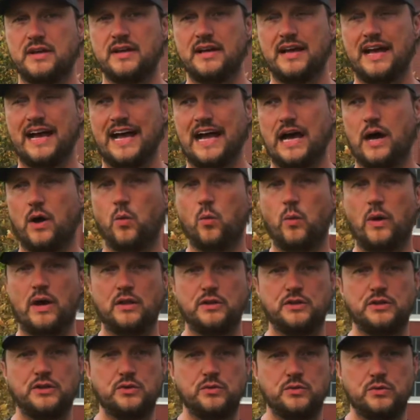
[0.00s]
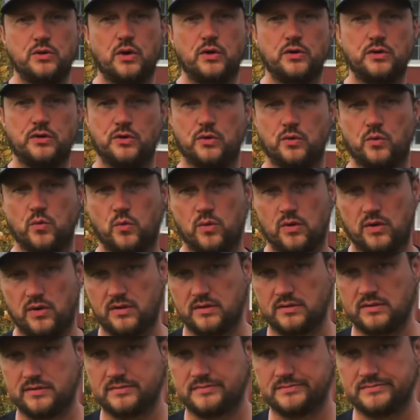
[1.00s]
how well you know your
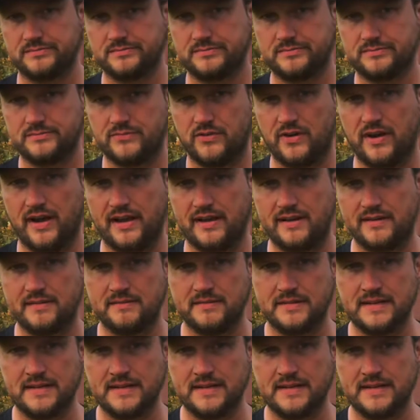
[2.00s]
world, right?